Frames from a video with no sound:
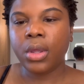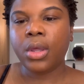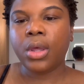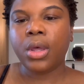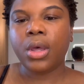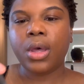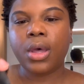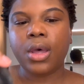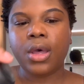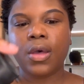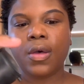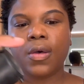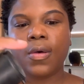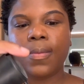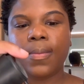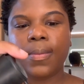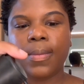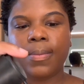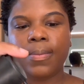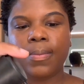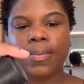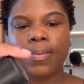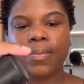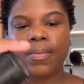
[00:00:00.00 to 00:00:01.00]

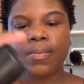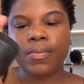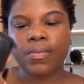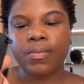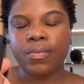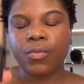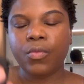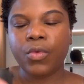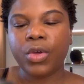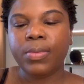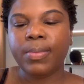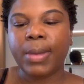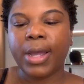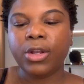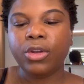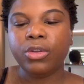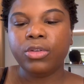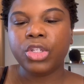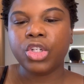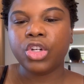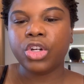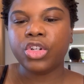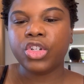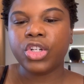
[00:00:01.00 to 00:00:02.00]
With my new
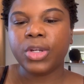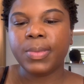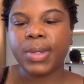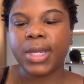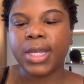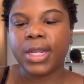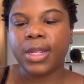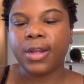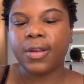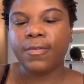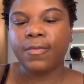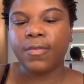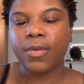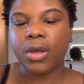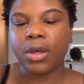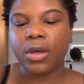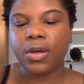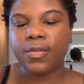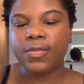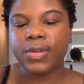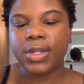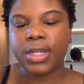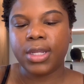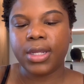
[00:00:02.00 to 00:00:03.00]
church, I'm getting
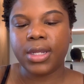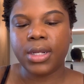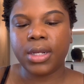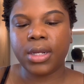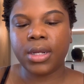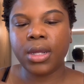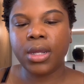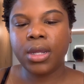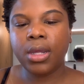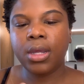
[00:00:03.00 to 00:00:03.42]
involved in